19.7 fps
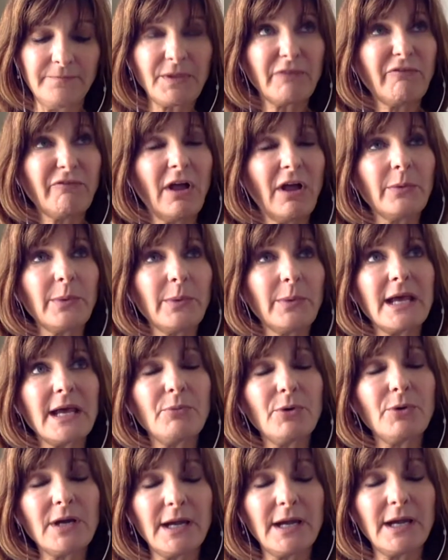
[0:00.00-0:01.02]
following
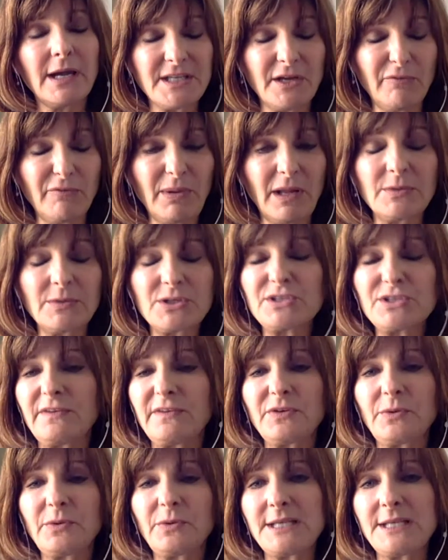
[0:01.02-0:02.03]
that book, I self-published
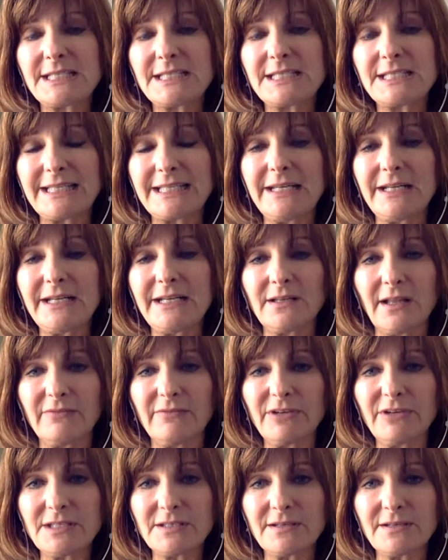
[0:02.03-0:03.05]
50 Ways to Lead and
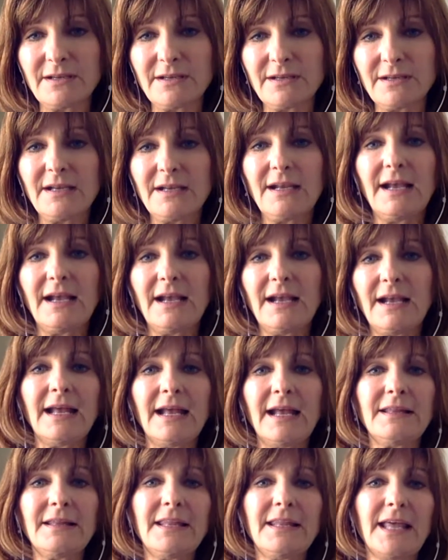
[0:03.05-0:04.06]
Love It.
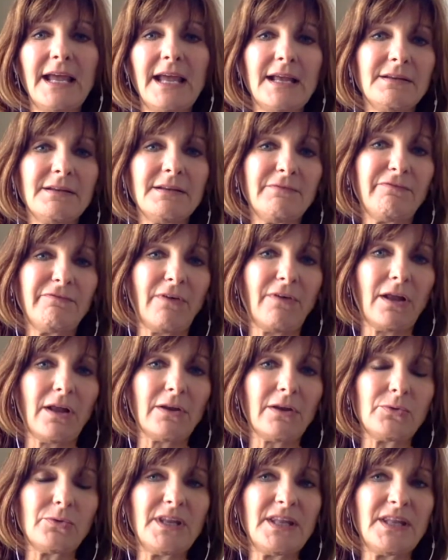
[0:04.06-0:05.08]
And then
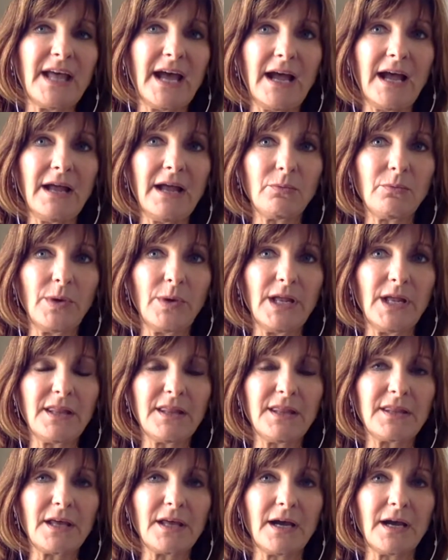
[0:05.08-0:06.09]
followed that
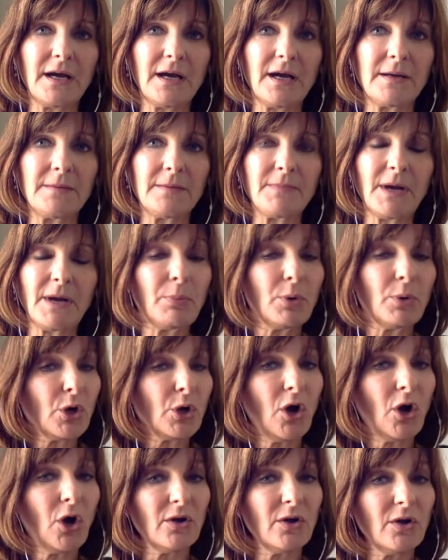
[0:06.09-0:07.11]
with a book
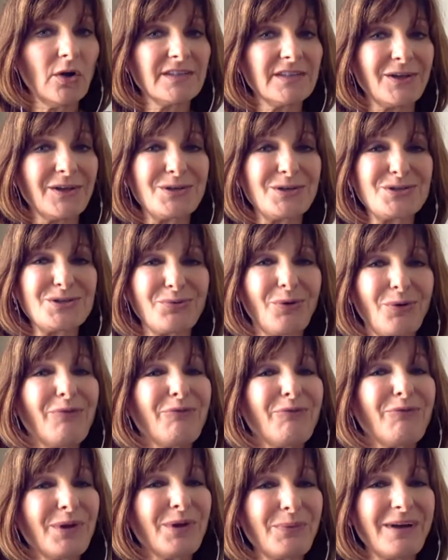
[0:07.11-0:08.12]
called The
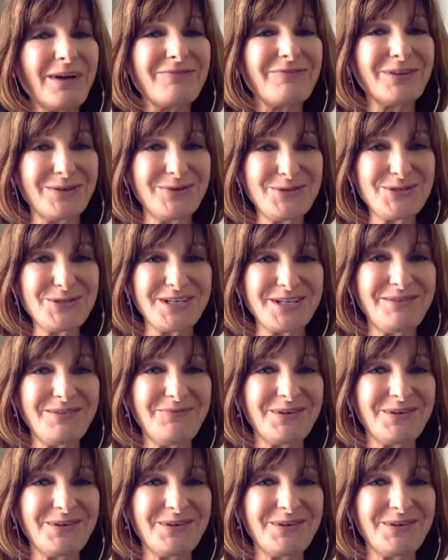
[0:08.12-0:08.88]
Control Freak Revolution,